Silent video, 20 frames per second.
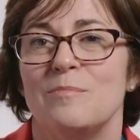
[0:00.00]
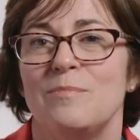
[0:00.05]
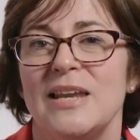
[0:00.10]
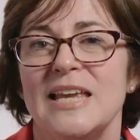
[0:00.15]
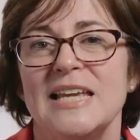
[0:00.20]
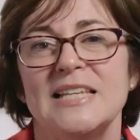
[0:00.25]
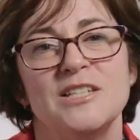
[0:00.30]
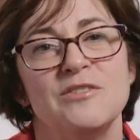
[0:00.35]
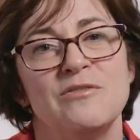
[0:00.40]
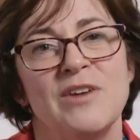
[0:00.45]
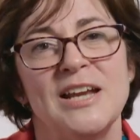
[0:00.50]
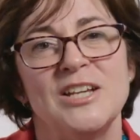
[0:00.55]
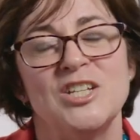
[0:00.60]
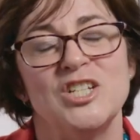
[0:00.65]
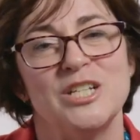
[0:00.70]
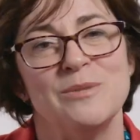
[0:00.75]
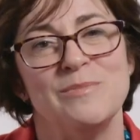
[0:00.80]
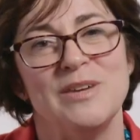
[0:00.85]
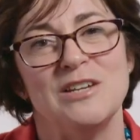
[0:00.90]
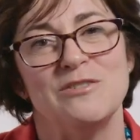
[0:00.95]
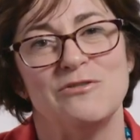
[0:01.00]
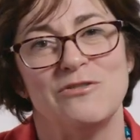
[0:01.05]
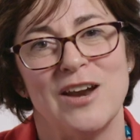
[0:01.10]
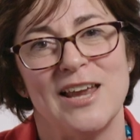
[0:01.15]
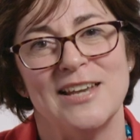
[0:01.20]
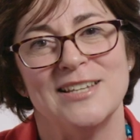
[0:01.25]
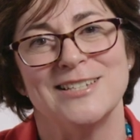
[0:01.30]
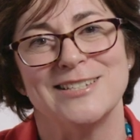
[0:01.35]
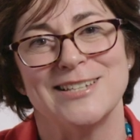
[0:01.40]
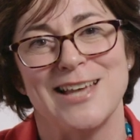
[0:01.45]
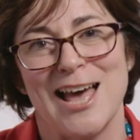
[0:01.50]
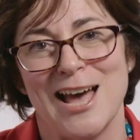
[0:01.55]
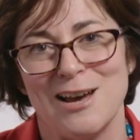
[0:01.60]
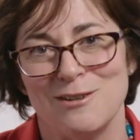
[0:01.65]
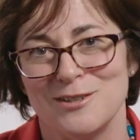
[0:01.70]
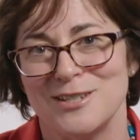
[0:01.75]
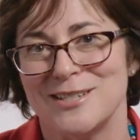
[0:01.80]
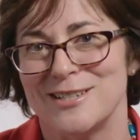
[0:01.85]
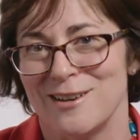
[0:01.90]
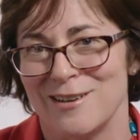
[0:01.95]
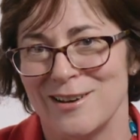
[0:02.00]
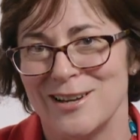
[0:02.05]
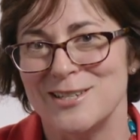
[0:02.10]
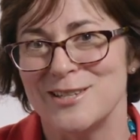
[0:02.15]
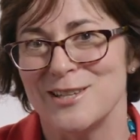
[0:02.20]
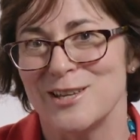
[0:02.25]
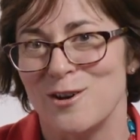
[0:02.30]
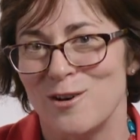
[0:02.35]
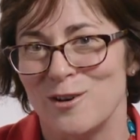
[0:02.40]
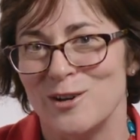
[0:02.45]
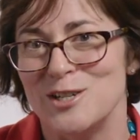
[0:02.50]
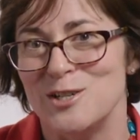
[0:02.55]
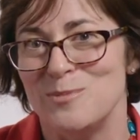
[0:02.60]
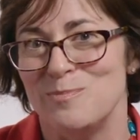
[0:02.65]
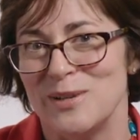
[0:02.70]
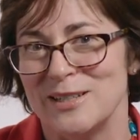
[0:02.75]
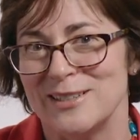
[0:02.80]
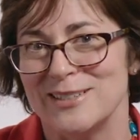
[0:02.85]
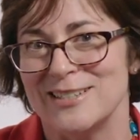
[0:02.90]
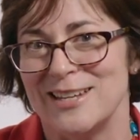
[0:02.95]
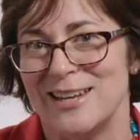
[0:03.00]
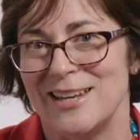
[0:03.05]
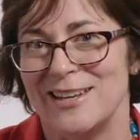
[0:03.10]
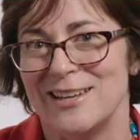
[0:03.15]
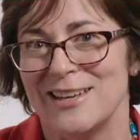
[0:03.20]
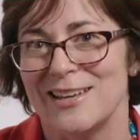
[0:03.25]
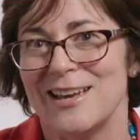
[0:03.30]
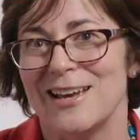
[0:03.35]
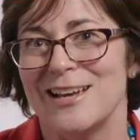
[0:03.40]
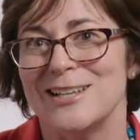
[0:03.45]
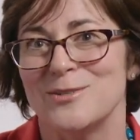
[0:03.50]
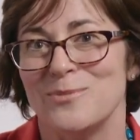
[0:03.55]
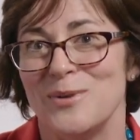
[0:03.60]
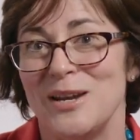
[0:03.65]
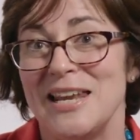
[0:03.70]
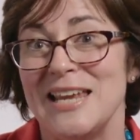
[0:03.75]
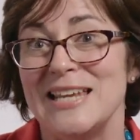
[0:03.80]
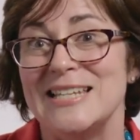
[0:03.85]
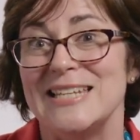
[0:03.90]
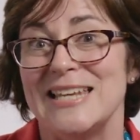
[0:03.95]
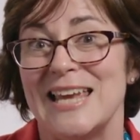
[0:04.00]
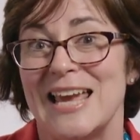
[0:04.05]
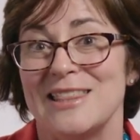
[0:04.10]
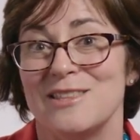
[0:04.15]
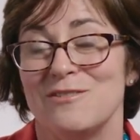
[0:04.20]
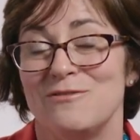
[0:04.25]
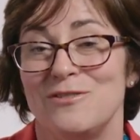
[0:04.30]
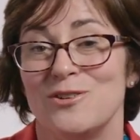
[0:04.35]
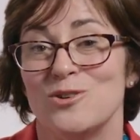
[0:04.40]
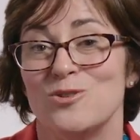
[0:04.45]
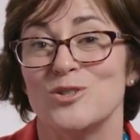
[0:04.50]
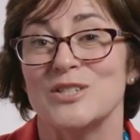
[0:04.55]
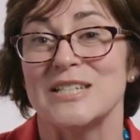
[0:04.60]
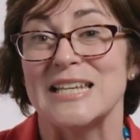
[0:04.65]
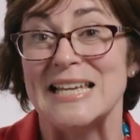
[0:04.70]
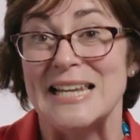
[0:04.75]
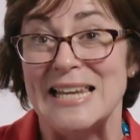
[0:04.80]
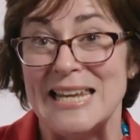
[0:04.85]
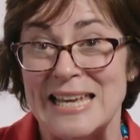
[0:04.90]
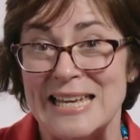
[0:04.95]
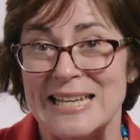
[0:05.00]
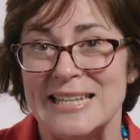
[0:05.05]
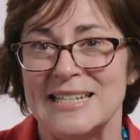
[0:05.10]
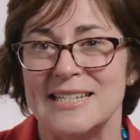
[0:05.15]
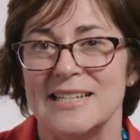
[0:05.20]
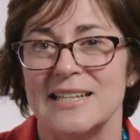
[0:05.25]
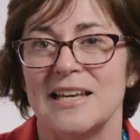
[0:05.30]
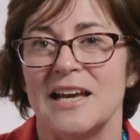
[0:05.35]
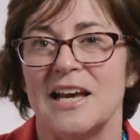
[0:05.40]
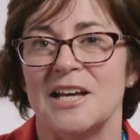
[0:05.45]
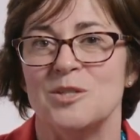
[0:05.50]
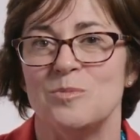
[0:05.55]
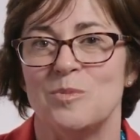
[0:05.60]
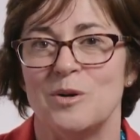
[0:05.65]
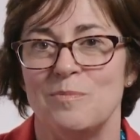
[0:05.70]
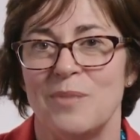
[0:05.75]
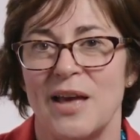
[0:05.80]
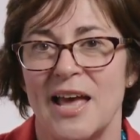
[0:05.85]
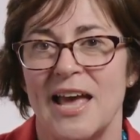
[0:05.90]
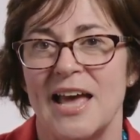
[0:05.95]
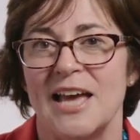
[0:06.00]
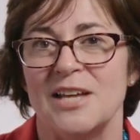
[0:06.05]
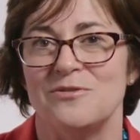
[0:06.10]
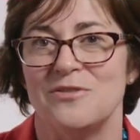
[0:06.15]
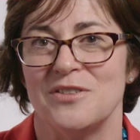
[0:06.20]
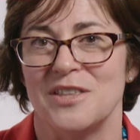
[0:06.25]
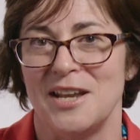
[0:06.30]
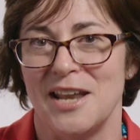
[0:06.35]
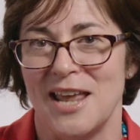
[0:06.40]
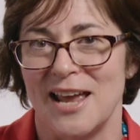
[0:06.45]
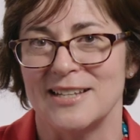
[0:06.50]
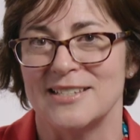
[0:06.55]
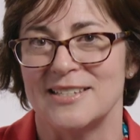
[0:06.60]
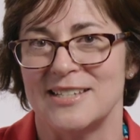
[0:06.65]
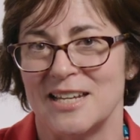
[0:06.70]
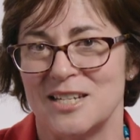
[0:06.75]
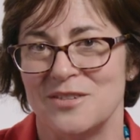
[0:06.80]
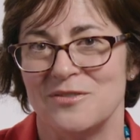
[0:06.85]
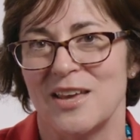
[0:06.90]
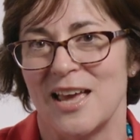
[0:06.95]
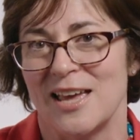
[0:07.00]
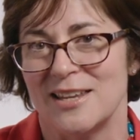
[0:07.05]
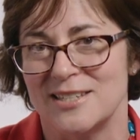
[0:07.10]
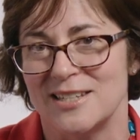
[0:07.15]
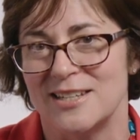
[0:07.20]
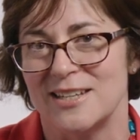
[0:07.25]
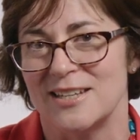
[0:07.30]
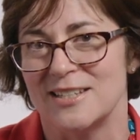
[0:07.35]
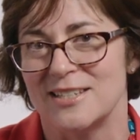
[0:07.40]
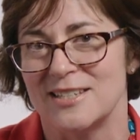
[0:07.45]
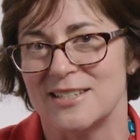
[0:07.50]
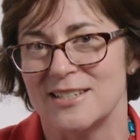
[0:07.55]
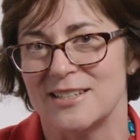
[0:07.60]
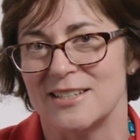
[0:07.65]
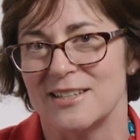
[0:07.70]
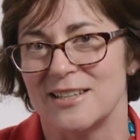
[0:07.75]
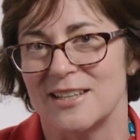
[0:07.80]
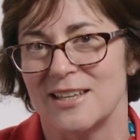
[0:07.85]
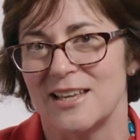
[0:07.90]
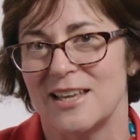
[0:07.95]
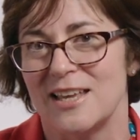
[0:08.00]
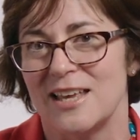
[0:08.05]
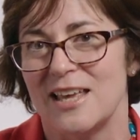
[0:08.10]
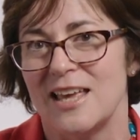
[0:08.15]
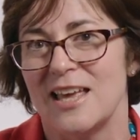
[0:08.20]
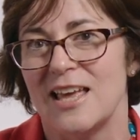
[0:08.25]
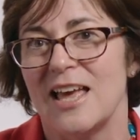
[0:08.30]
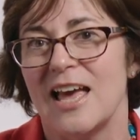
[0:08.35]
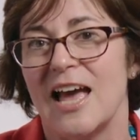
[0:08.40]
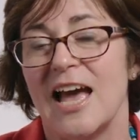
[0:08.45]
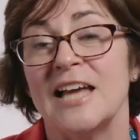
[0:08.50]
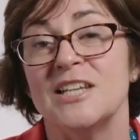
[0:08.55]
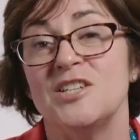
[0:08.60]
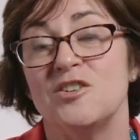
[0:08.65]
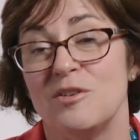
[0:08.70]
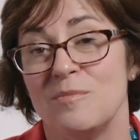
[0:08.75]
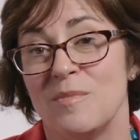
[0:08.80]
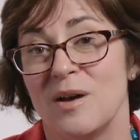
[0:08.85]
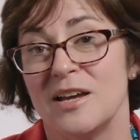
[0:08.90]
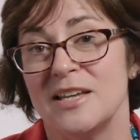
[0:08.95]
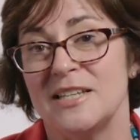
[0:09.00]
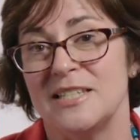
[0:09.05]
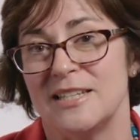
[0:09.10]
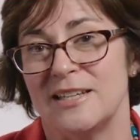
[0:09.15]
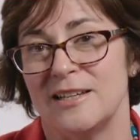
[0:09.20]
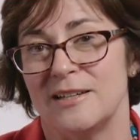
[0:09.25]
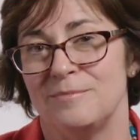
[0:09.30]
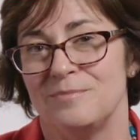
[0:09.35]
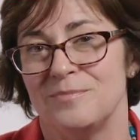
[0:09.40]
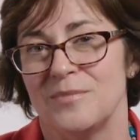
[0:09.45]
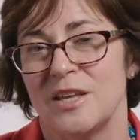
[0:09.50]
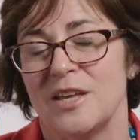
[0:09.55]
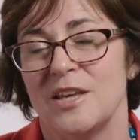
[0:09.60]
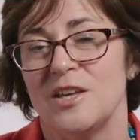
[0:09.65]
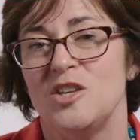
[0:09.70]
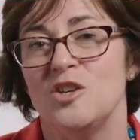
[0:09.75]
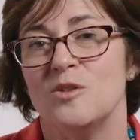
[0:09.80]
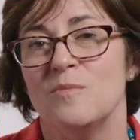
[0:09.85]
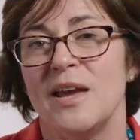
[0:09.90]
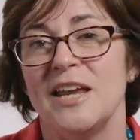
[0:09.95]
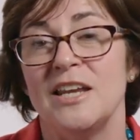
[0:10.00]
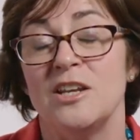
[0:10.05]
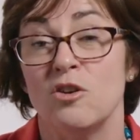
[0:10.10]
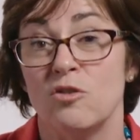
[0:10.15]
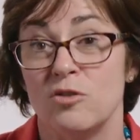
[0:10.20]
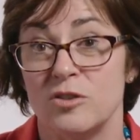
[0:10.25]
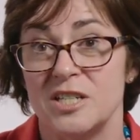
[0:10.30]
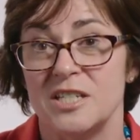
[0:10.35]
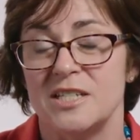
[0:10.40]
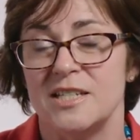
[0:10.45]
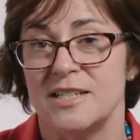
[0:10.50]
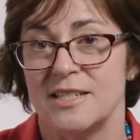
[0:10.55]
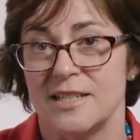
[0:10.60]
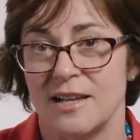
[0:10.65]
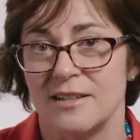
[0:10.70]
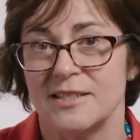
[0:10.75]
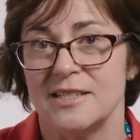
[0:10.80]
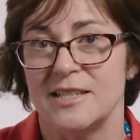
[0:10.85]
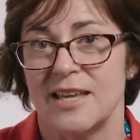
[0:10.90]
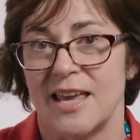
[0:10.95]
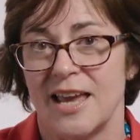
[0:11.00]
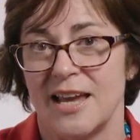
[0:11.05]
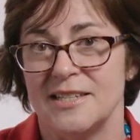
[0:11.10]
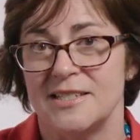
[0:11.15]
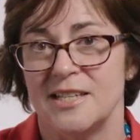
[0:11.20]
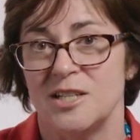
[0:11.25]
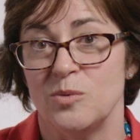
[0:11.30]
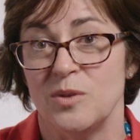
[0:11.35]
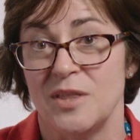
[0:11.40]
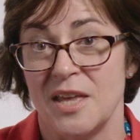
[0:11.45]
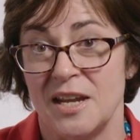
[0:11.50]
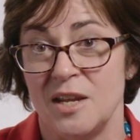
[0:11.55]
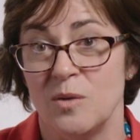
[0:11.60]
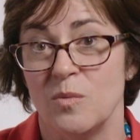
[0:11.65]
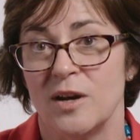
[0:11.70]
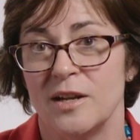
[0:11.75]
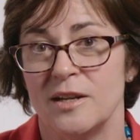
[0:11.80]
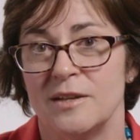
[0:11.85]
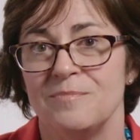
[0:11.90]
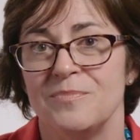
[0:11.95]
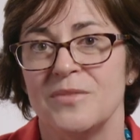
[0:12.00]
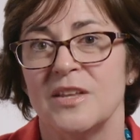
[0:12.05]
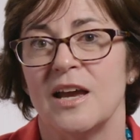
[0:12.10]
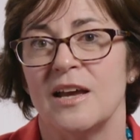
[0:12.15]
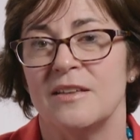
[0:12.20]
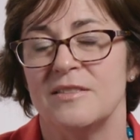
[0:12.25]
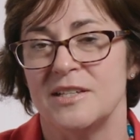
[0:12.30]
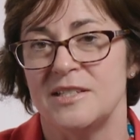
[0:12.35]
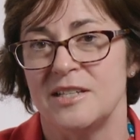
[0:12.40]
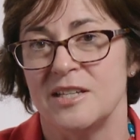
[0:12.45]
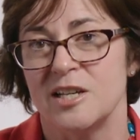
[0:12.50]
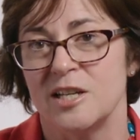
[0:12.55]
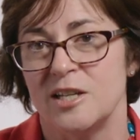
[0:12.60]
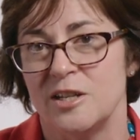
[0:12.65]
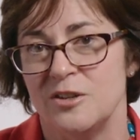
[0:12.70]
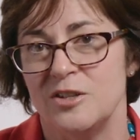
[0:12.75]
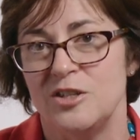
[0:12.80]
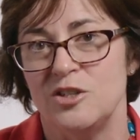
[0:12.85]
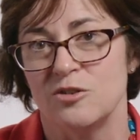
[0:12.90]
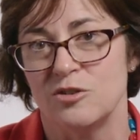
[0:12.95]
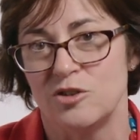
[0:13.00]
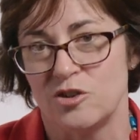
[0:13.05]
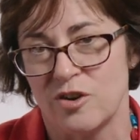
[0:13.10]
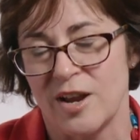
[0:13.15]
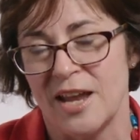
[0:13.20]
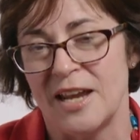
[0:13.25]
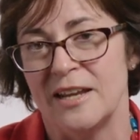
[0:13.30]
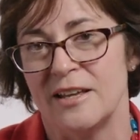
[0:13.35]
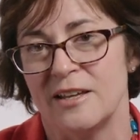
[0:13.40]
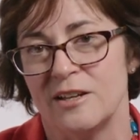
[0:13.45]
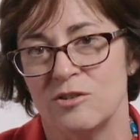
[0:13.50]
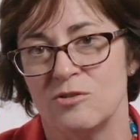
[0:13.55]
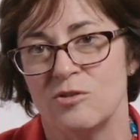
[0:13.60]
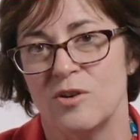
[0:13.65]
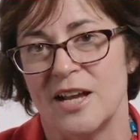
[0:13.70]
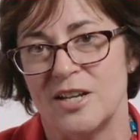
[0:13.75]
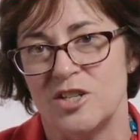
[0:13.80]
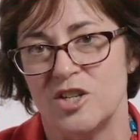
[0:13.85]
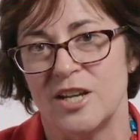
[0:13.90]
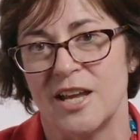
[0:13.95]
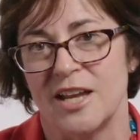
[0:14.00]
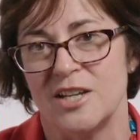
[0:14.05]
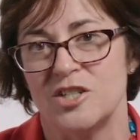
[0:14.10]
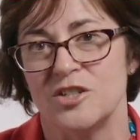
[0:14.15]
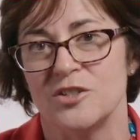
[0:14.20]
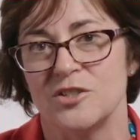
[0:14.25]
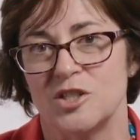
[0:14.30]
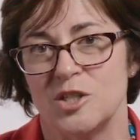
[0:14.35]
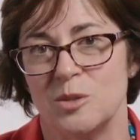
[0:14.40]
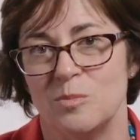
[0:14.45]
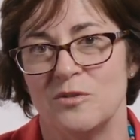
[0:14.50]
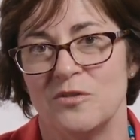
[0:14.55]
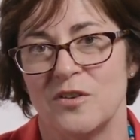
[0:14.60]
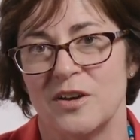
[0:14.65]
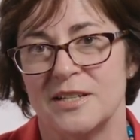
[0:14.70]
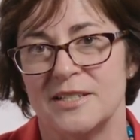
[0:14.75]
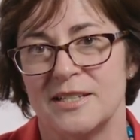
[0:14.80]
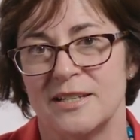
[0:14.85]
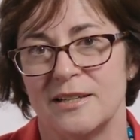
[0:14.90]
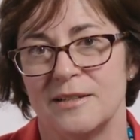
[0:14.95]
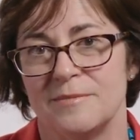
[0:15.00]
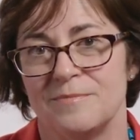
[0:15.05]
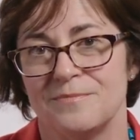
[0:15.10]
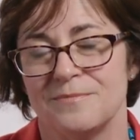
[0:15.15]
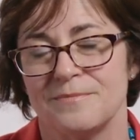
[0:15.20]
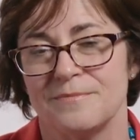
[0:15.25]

Please arrange to meet friends outside the college building, as we need to get the floors cleared and prepared for the next set of candidates. And a reminder, you may not discuss the cases with anyone, and this includes your trainer or educational supervisor.